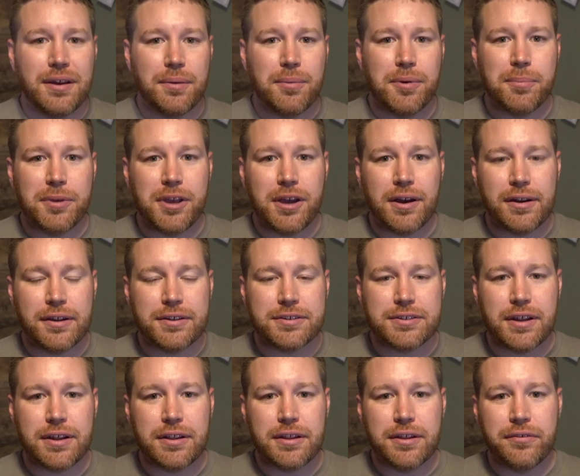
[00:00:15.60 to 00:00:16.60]
I'm gonna be
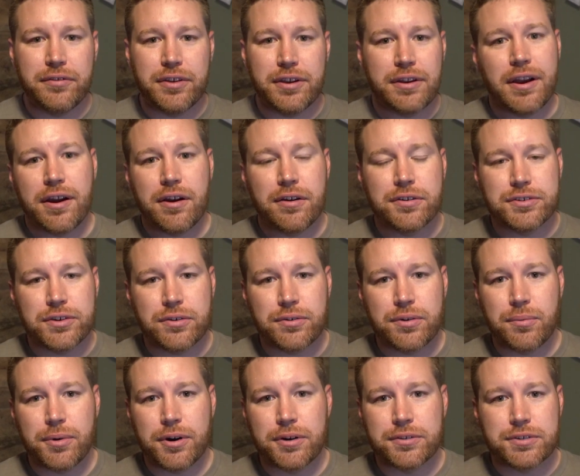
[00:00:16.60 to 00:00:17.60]
honest, I live in Arizona
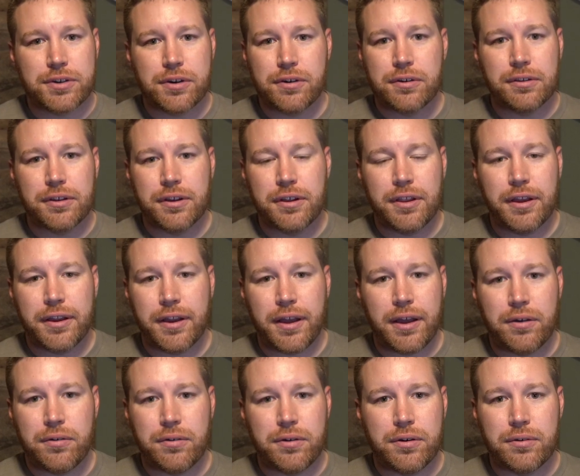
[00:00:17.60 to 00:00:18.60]
where it's currently like,
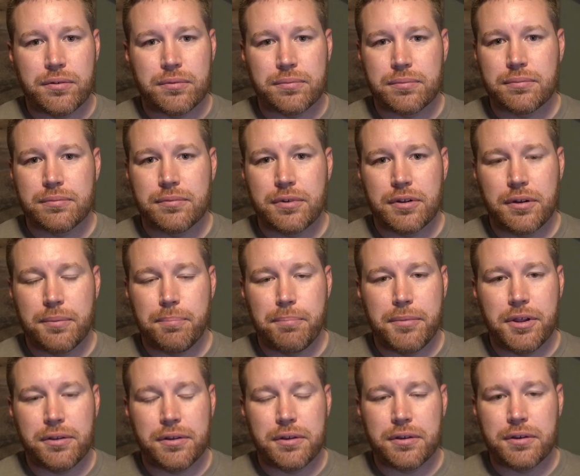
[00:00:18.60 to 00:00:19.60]
I don't know,
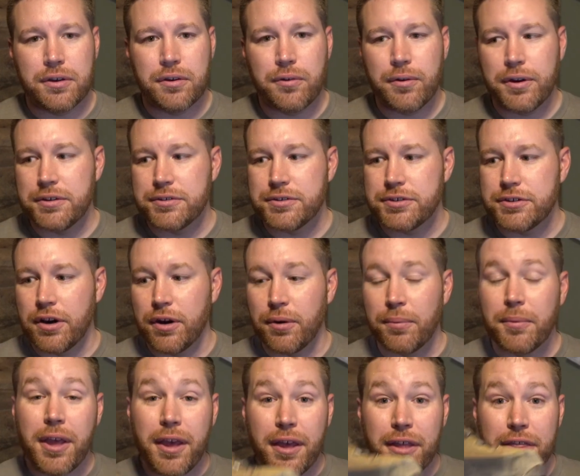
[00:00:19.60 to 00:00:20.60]
1,000,000 degrees. So
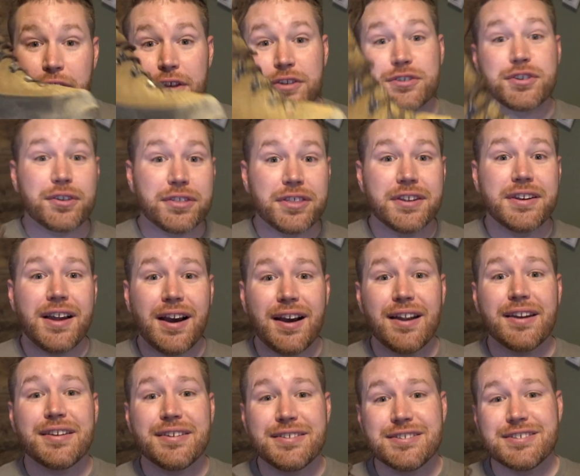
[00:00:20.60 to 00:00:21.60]
these are the
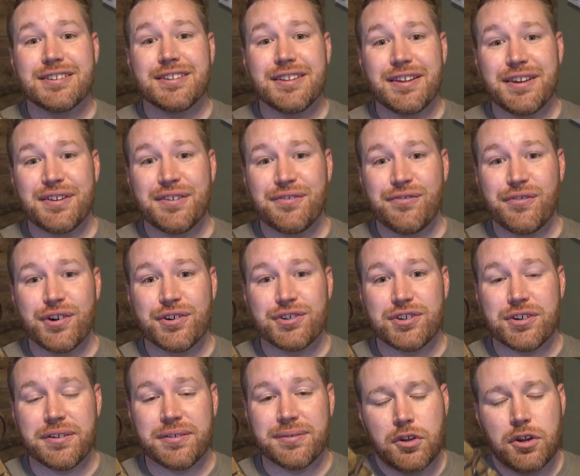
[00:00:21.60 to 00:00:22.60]
non-insulated
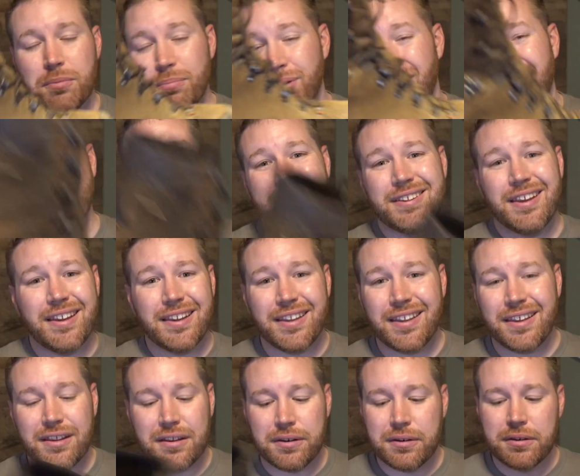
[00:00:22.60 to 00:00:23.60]
version. You can probably take
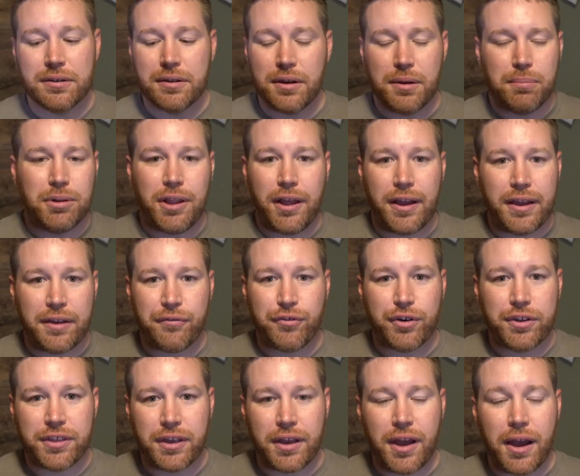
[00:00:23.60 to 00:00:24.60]
and apply
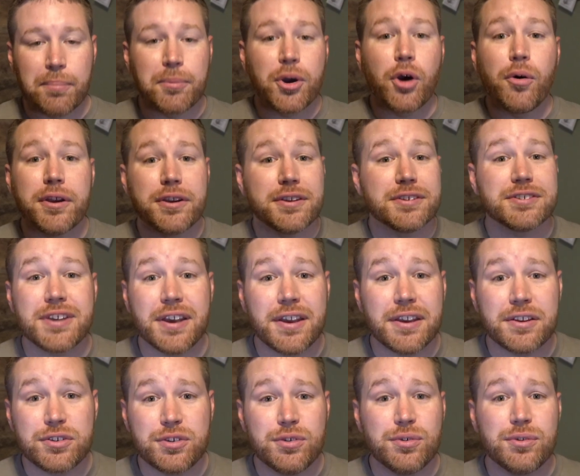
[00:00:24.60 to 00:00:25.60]
everything I'm going to
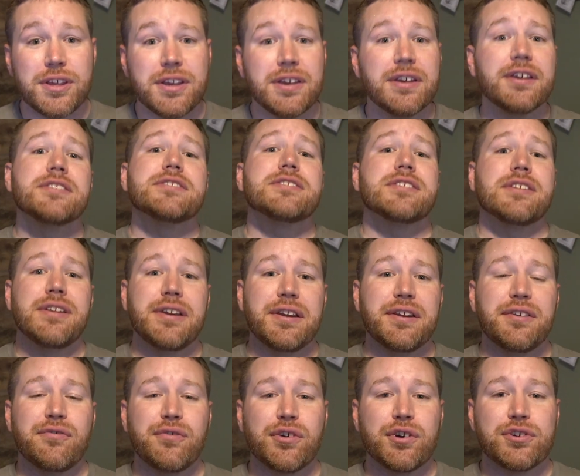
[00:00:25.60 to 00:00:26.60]
say to the
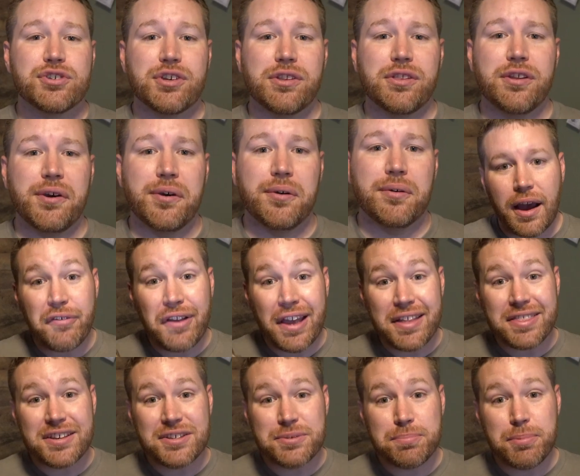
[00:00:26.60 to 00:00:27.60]
insulated version though. I've
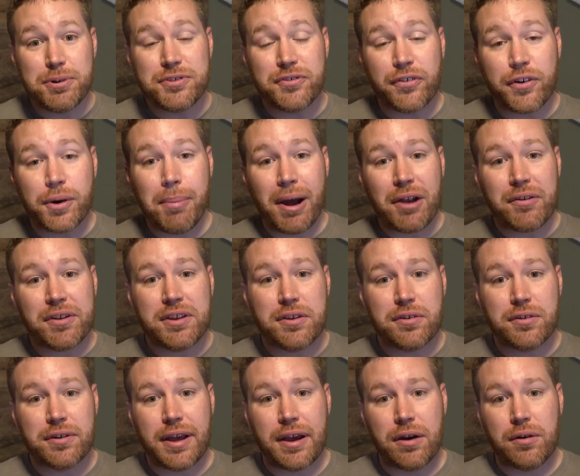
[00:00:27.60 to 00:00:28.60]
had these boots for about a
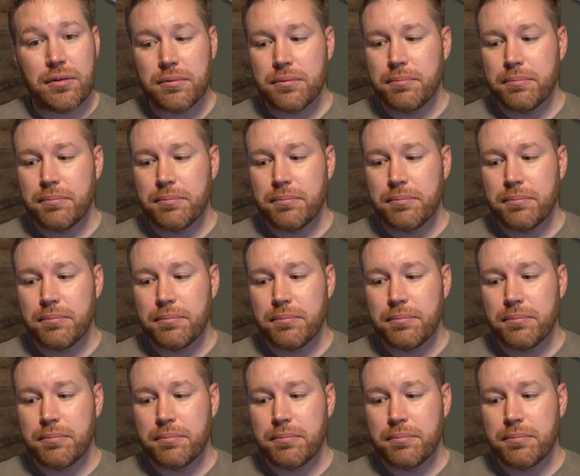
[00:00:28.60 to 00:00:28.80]
year now.